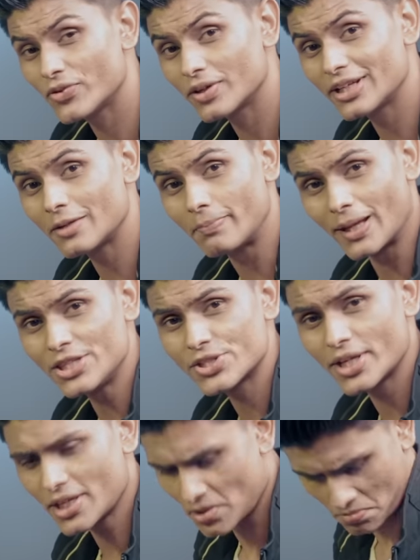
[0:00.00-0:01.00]
before that
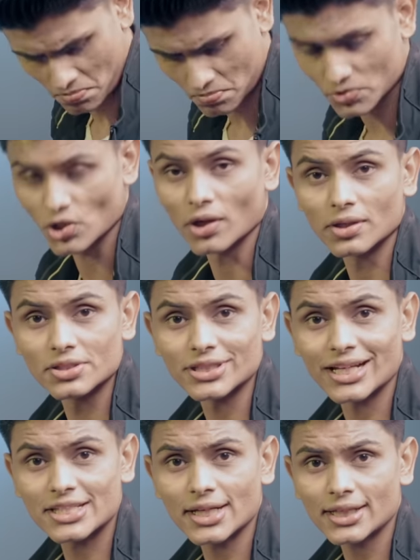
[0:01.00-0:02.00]
bench day, joggers and a